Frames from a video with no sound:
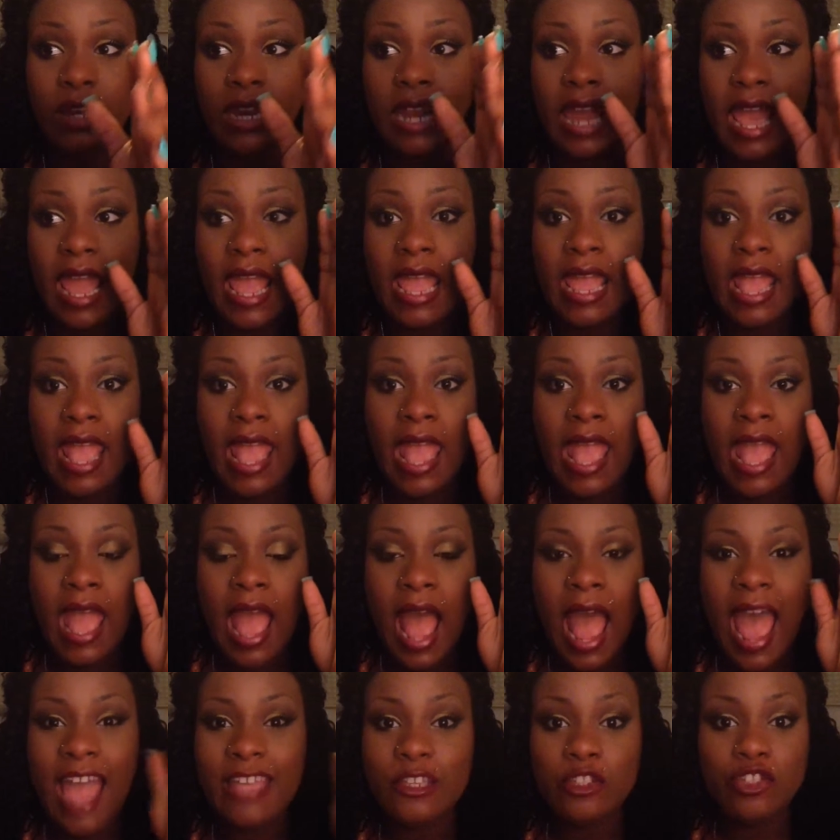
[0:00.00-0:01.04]
and I
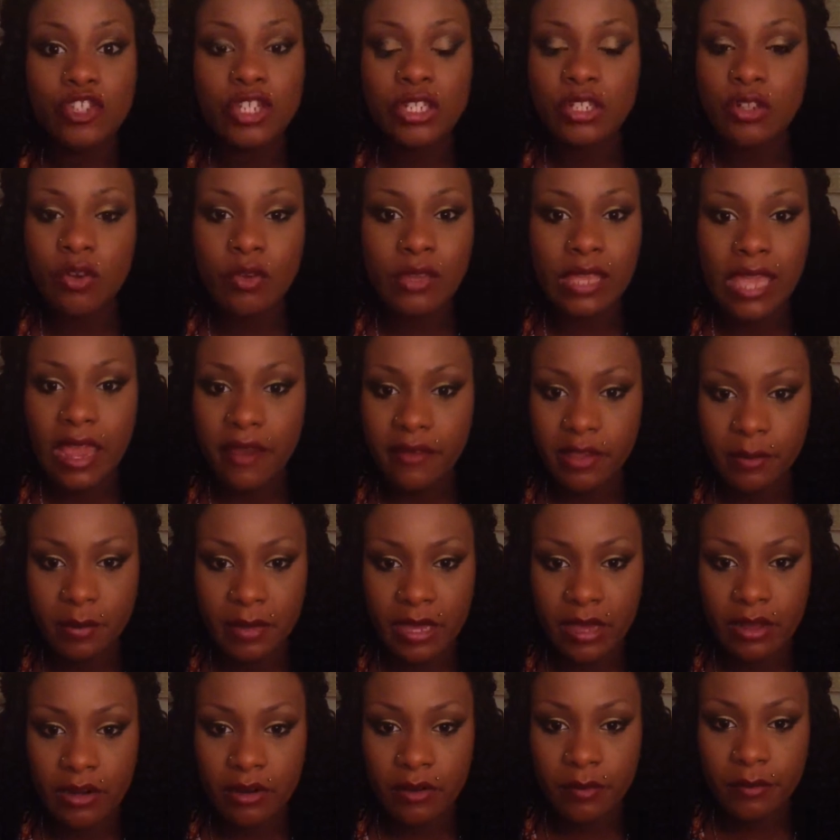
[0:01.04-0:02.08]
usually don't carry
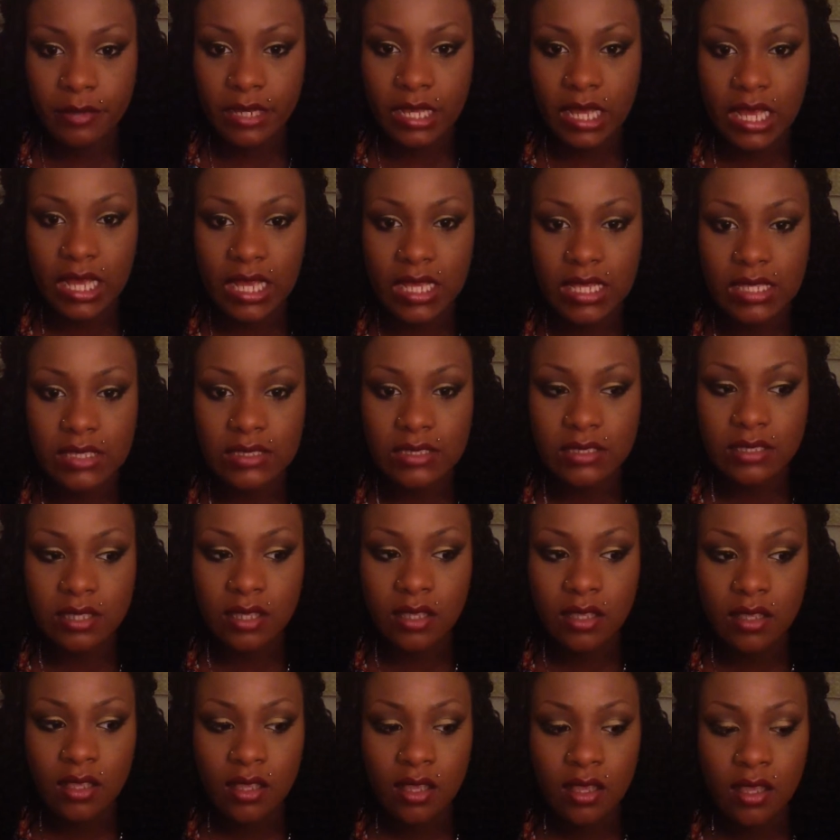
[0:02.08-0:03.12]
powder because
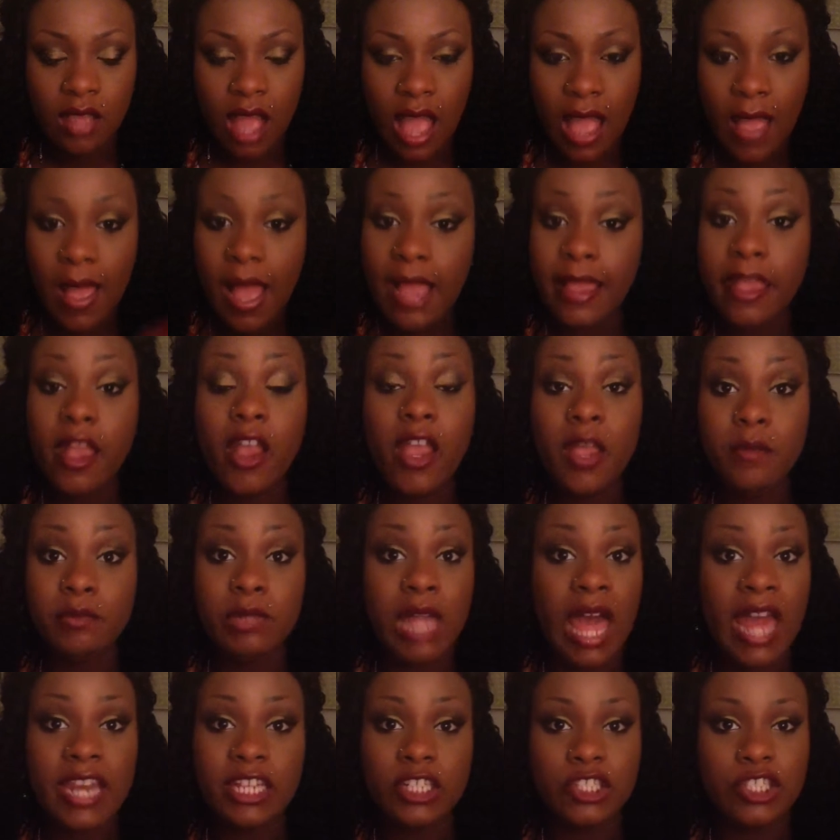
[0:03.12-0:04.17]
I carry
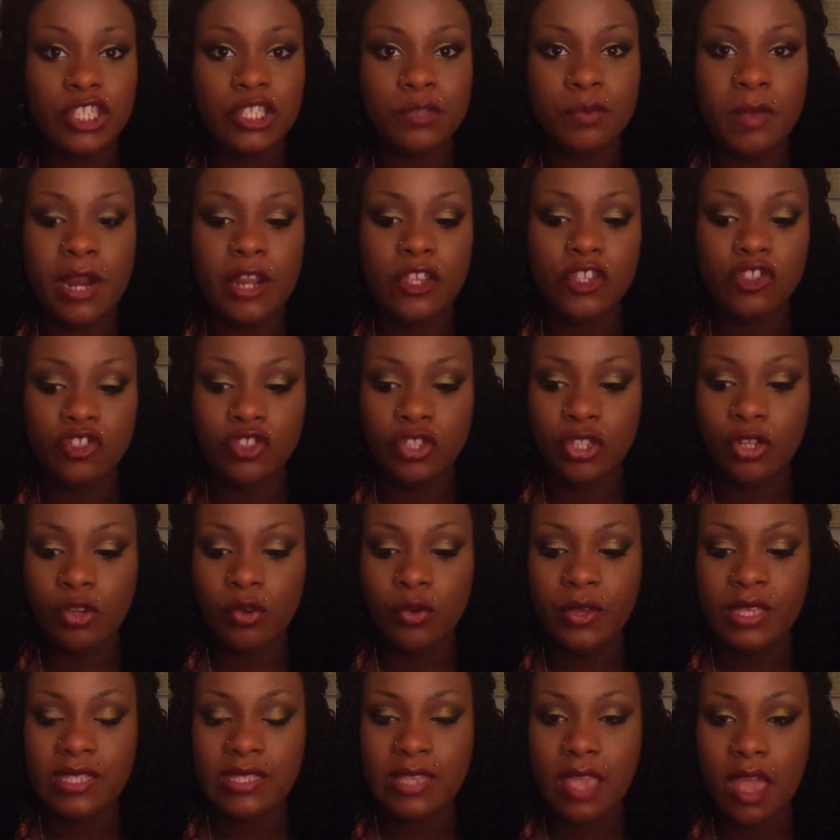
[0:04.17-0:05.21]
blotting sheets, but I usually don't
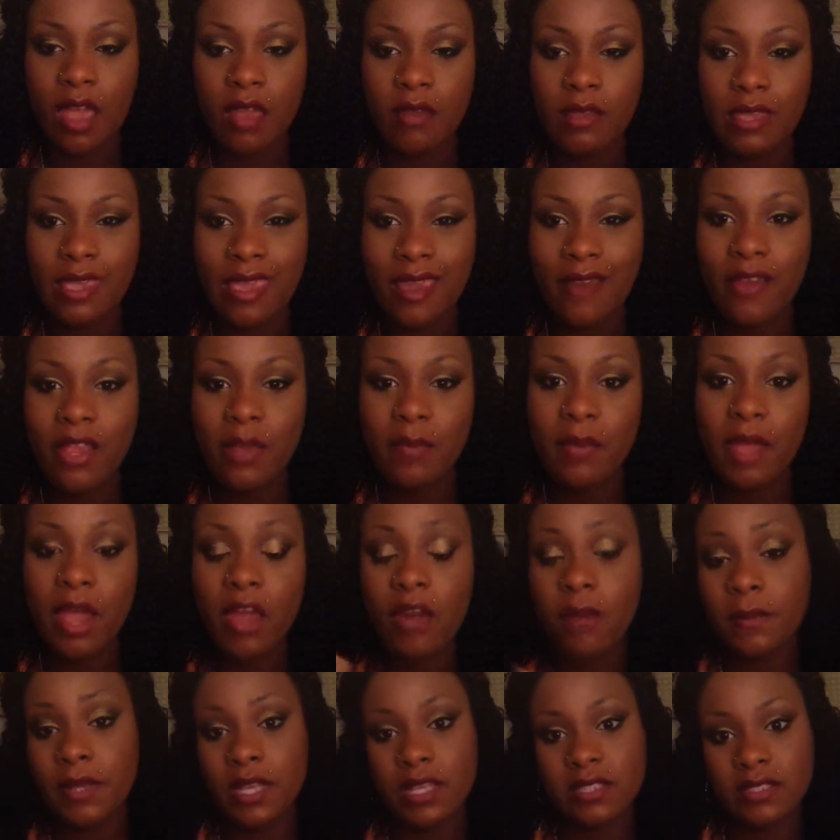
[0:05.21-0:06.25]
always carry
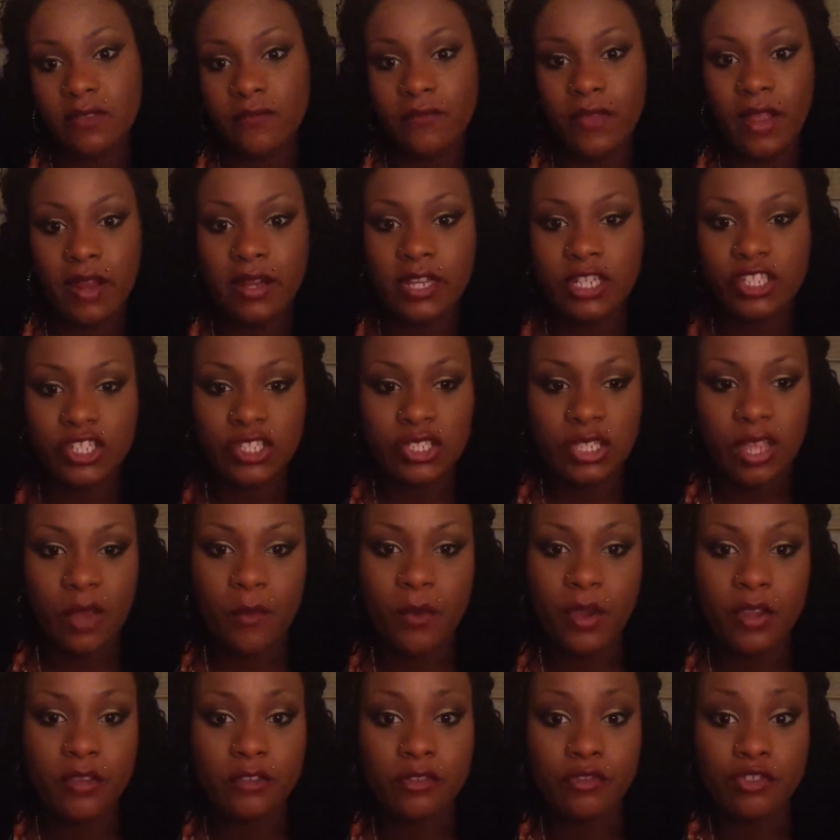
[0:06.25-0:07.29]
powder because the foundations I
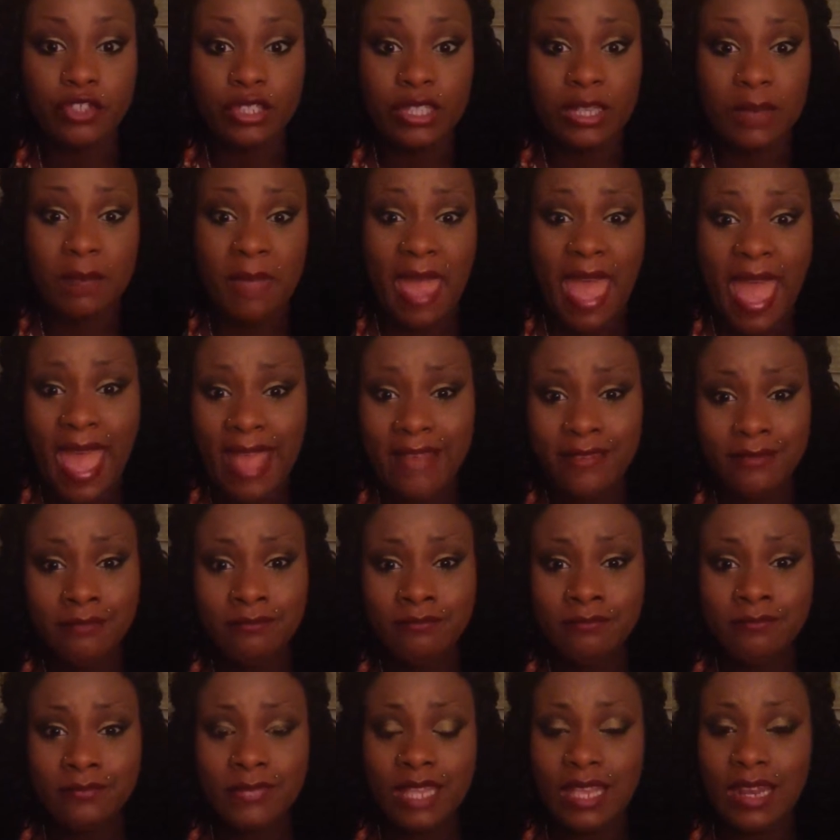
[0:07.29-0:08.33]
wear are usually matte,
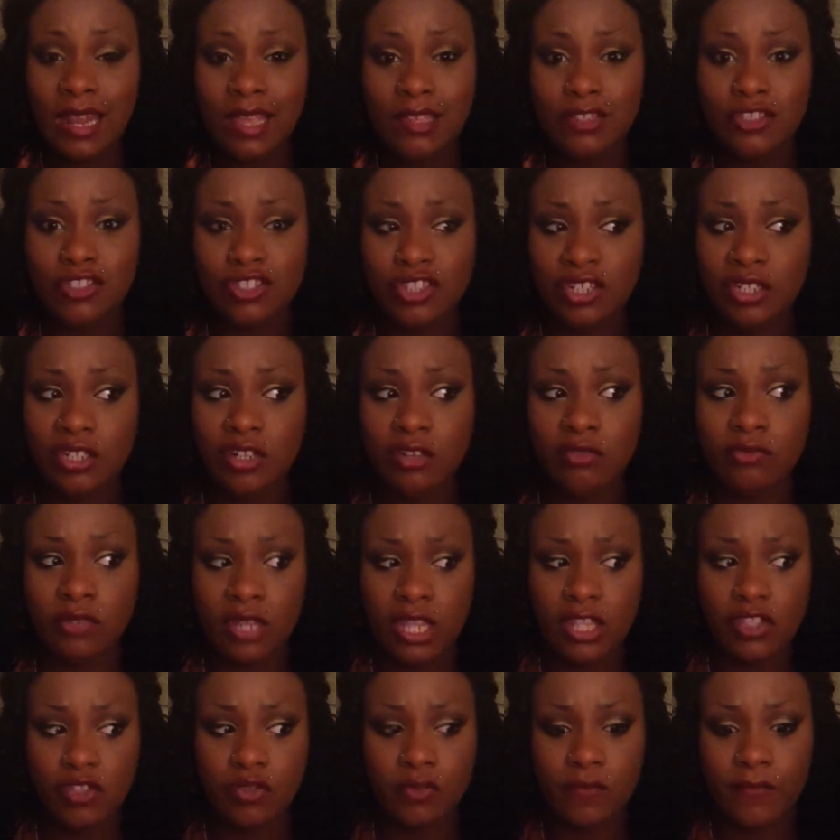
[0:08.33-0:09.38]
and I usually don't
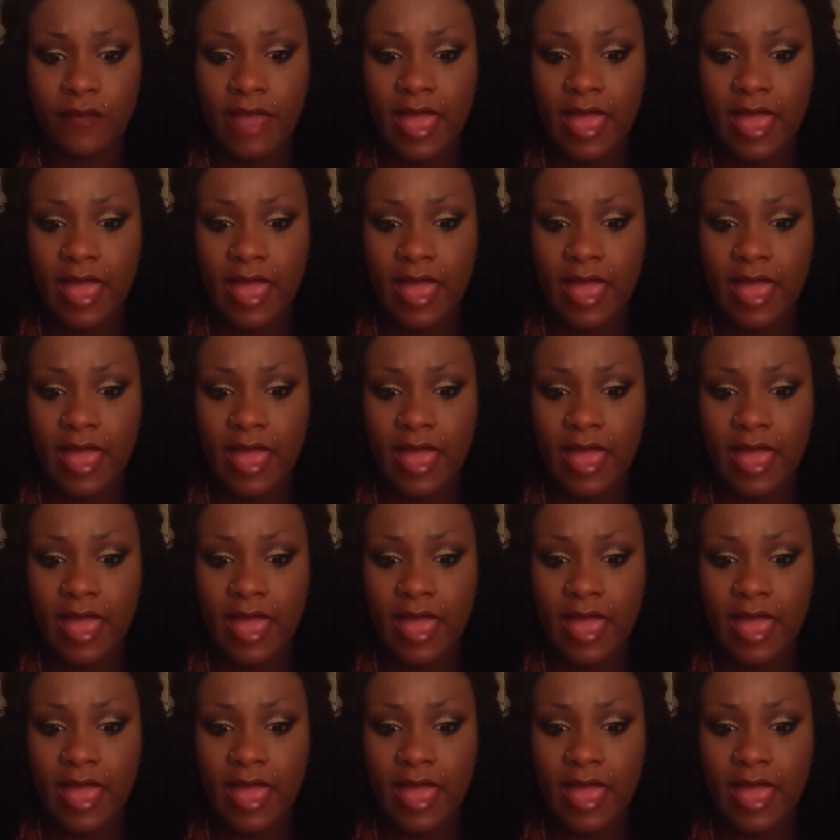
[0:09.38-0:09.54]
need to.